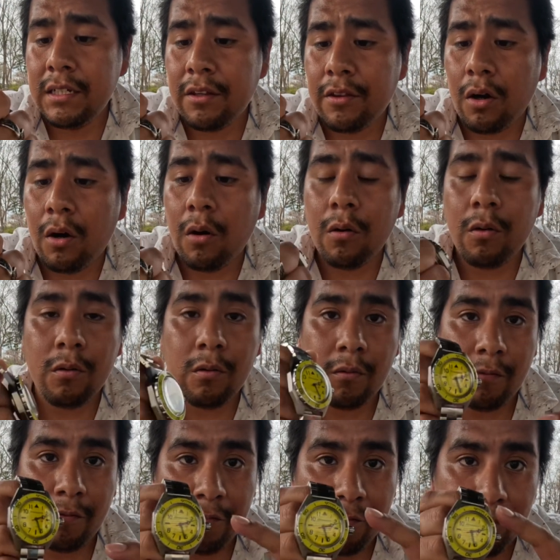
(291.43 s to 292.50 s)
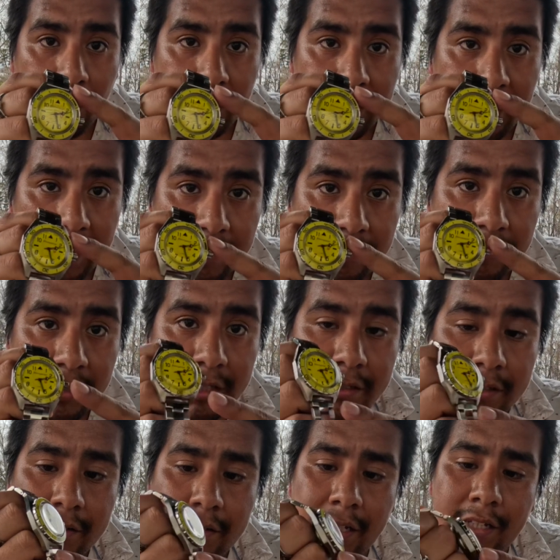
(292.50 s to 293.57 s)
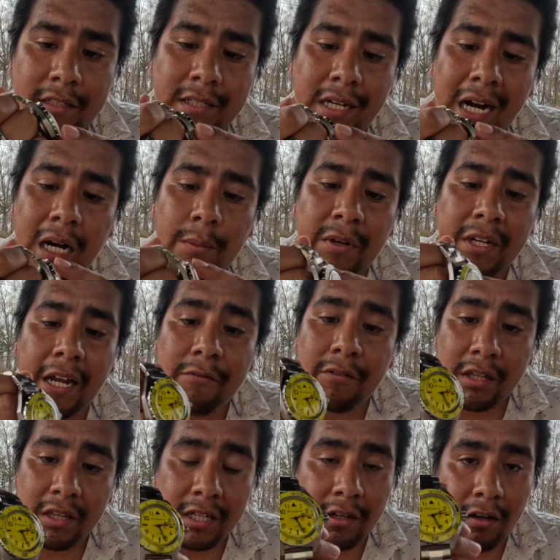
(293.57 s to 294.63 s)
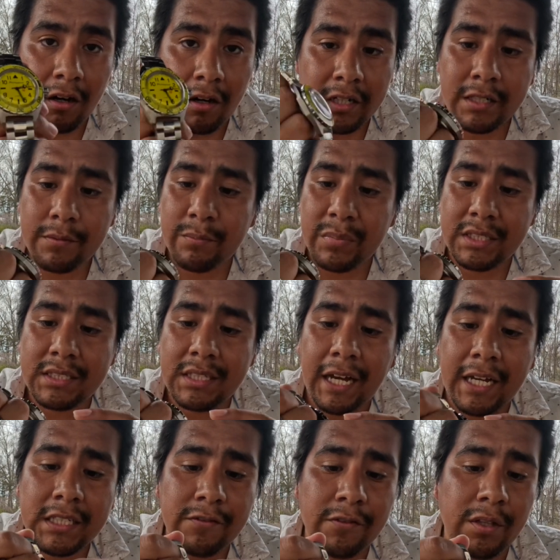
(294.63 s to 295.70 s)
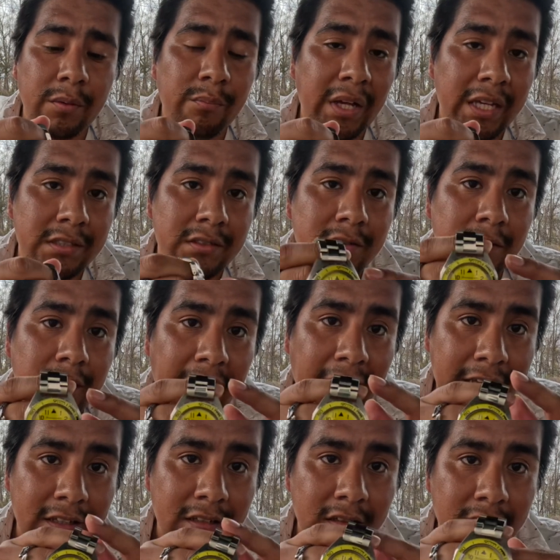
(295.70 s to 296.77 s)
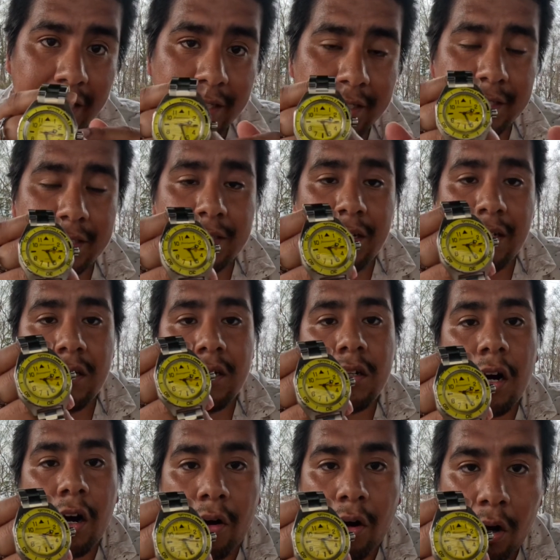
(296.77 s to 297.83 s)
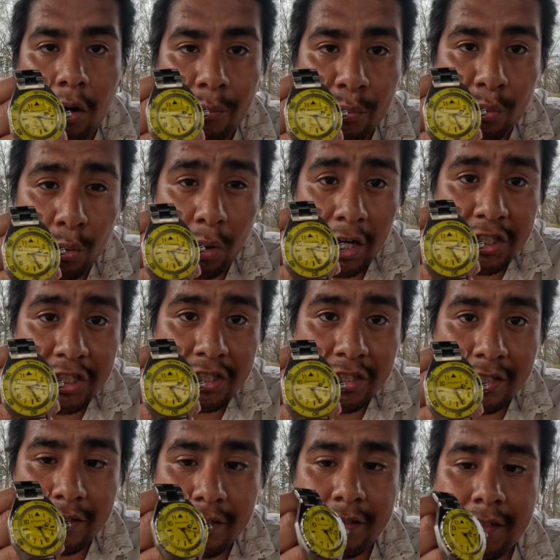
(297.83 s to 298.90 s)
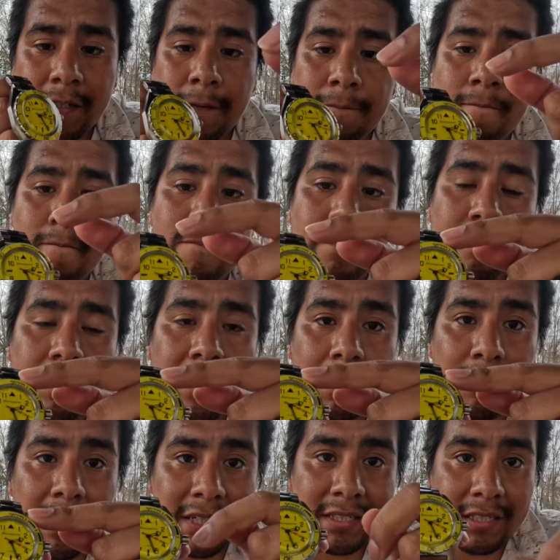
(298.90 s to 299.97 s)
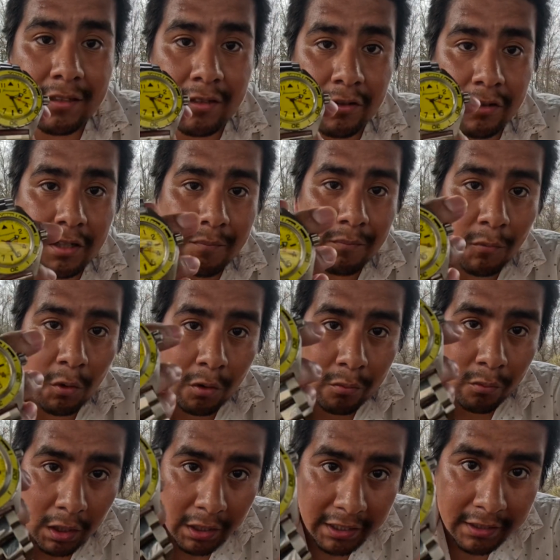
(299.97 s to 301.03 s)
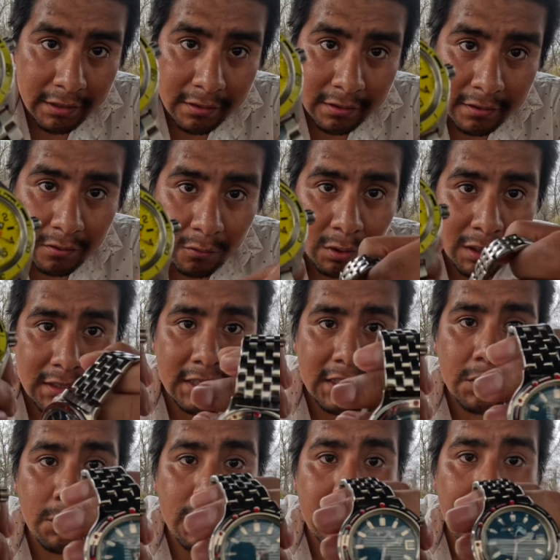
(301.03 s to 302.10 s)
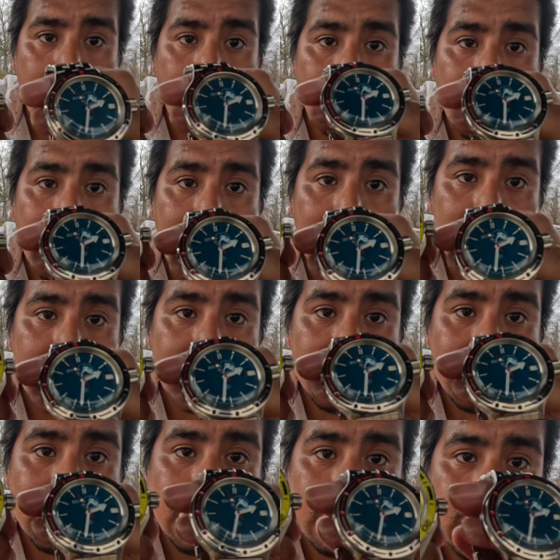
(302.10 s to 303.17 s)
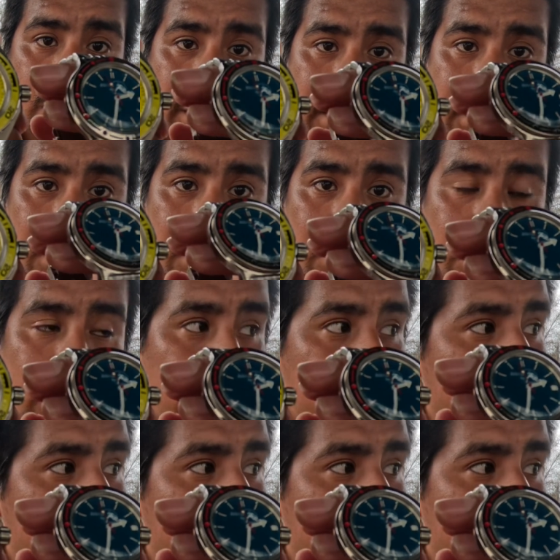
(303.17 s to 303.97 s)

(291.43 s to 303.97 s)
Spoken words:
the whole front end of it and the top and everything on it, besides for the bezel and the links, are all brushed. it makes it look more rugged, whereas this one's all polished, so it makes it look